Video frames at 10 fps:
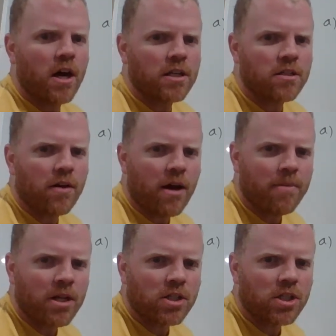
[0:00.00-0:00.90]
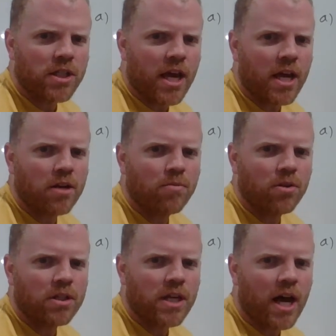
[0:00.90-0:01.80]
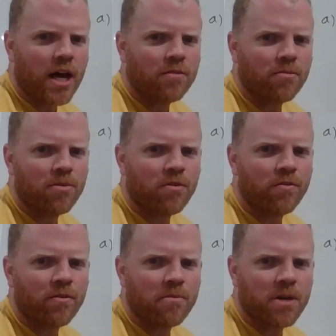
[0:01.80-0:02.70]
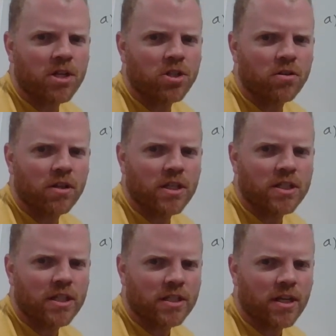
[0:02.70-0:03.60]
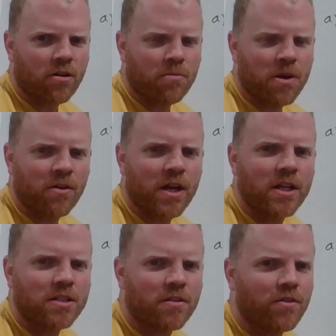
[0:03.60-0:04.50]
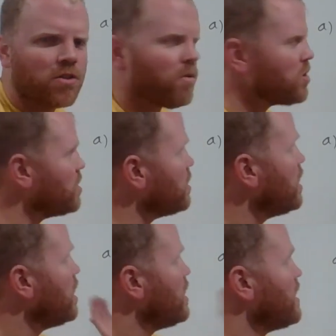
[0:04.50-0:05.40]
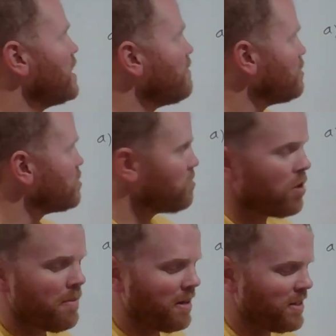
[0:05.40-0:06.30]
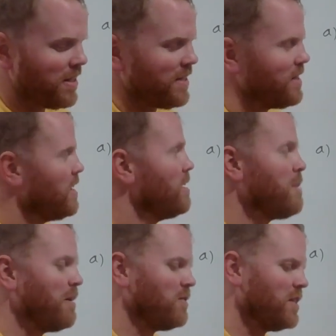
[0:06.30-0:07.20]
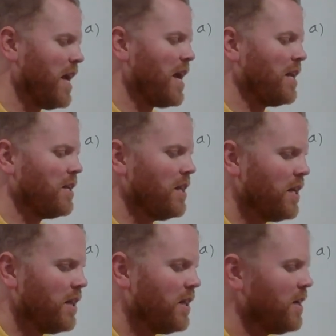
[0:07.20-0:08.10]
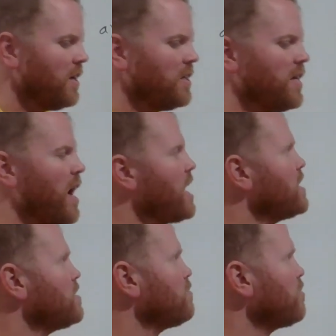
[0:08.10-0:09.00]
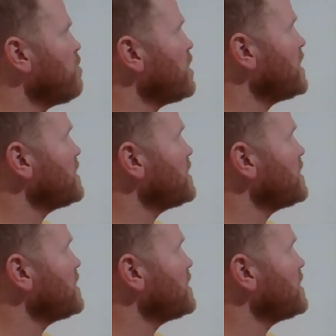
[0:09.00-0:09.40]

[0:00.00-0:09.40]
So how much sand will the tide remove from the beach during this 6-hour period is the first question. They give you a story about sand and that the tide is eroding